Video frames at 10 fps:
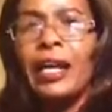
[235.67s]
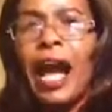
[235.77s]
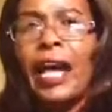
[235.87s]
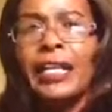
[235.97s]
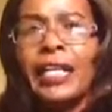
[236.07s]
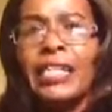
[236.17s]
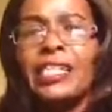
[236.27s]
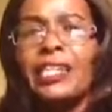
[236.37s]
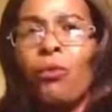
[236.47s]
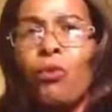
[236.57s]

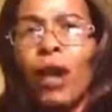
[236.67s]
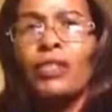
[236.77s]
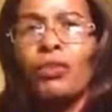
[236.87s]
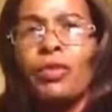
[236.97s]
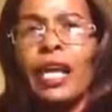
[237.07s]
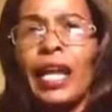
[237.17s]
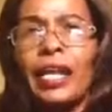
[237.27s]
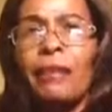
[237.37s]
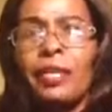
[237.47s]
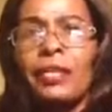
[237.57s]
against the works of the
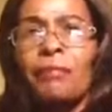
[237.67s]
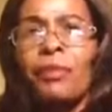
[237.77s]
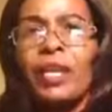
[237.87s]
enemy.